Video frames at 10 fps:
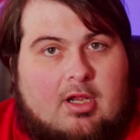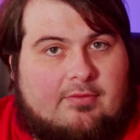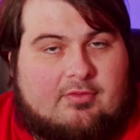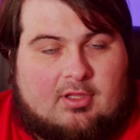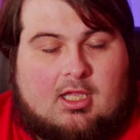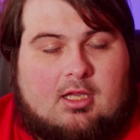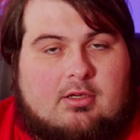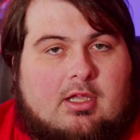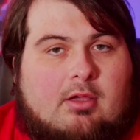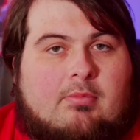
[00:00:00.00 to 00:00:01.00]
for the king to
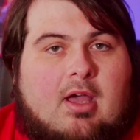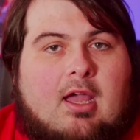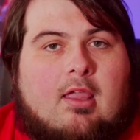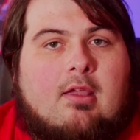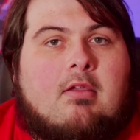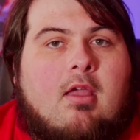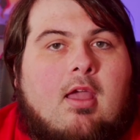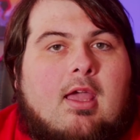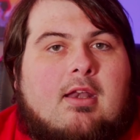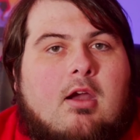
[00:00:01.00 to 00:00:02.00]
come back,
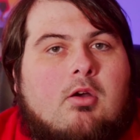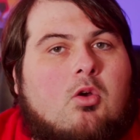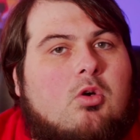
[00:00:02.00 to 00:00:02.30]
and Aragorn